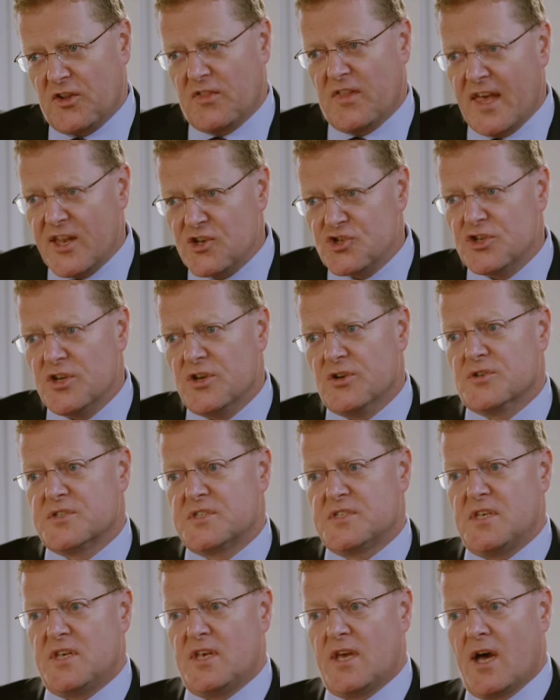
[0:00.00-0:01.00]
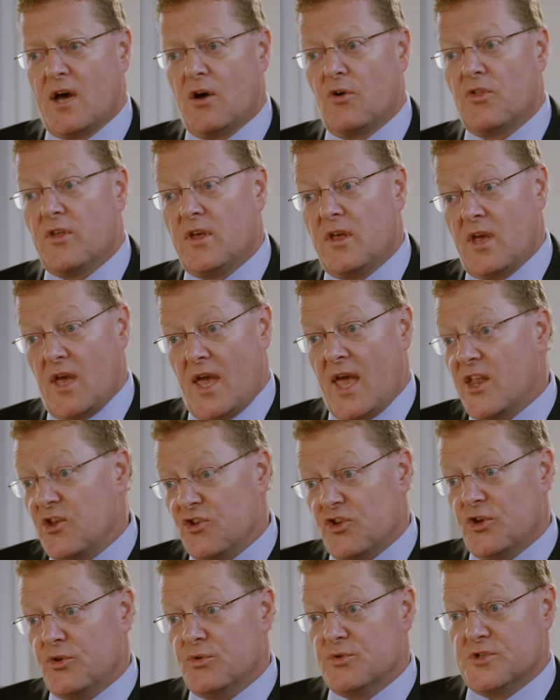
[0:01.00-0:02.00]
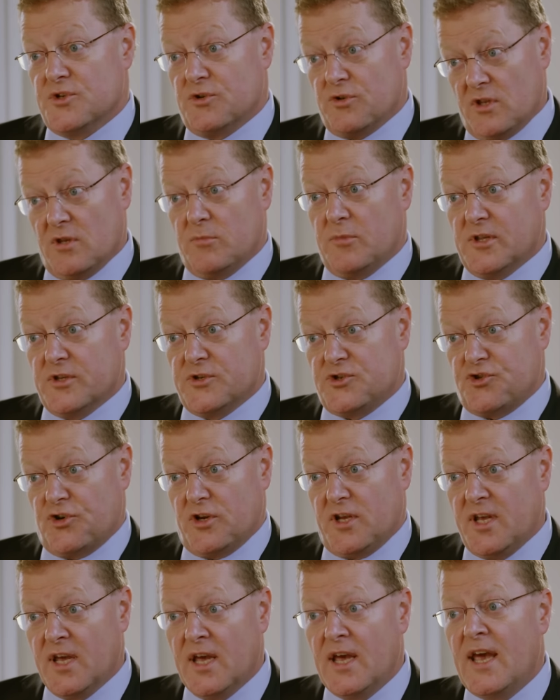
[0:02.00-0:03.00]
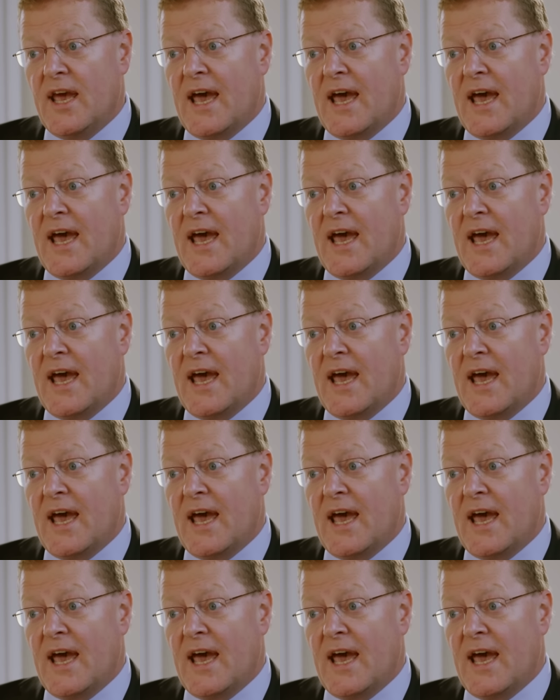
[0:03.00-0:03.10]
letting the engineer see how the end user in the military